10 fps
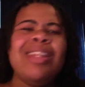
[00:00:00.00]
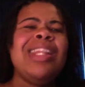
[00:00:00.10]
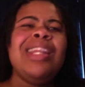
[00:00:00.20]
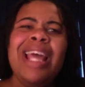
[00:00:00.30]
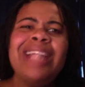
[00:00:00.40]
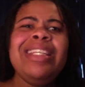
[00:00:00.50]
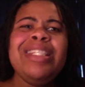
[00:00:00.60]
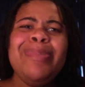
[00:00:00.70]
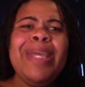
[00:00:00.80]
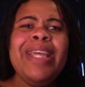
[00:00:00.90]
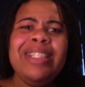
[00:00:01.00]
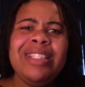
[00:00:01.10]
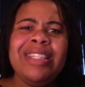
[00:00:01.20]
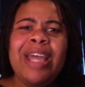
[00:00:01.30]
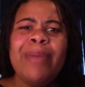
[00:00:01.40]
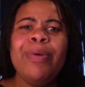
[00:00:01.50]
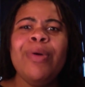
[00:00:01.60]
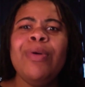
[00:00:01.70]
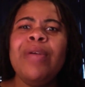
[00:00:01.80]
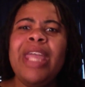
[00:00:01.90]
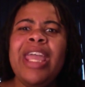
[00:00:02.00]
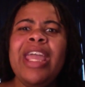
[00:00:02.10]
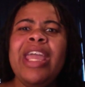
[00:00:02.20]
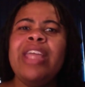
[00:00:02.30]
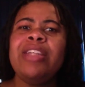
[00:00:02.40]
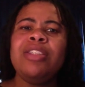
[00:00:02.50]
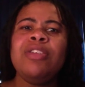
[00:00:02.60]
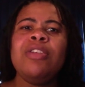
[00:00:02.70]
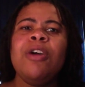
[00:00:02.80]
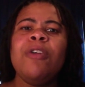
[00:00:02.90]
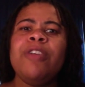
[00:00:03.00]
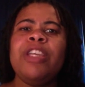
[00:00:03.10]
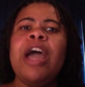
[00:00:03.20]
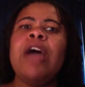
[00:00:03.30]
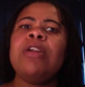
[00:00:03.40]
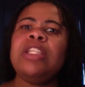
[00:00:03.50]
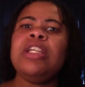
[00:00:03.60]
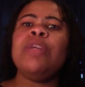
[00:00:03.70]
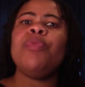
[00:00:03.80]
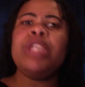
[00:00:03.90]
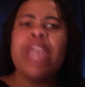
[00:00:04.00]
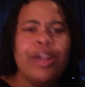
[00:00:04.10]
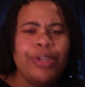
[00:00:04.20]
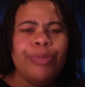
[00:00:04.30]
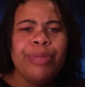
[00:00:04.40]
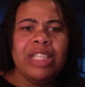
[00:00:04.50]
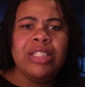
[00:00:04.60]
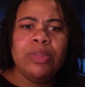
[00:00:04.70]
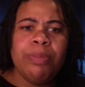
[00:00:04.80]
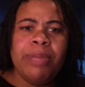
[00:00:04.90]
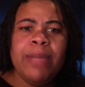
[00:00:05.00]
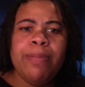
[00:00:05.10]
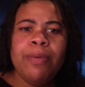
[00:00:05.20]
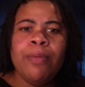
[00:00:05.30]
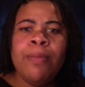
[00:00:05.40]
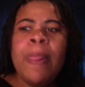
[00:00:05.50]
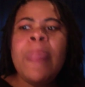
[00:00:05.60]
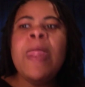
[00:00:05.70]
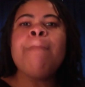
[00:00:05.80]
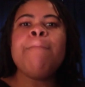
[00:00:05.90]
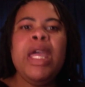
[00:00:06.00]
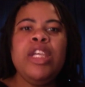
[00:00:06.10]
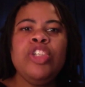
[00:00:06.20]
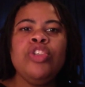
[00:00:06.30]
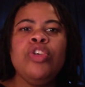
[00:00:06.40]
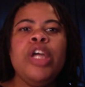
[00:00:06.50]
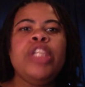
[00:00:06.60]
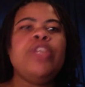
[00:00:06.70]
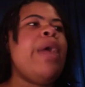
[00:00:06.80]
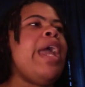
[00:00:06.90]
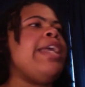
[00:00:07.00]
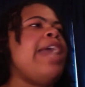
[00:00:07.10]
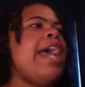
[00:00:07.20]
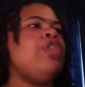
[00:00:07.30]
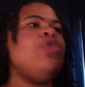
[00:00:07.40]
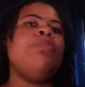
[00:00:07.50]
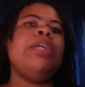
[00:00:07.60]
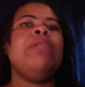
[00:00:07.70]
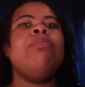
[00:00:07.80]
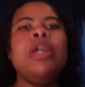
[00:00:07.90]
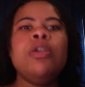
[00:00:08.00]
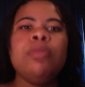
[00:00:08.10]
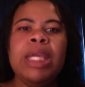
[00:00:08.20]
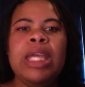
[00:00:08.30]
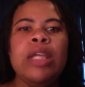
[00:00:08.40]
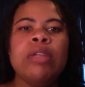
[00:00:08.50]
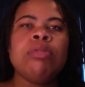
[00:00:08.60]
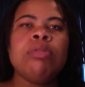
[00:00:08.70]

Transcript: Let this be an example, and you know, for y'all to when y'all do business with people, make sure you ain't got too many middlemen.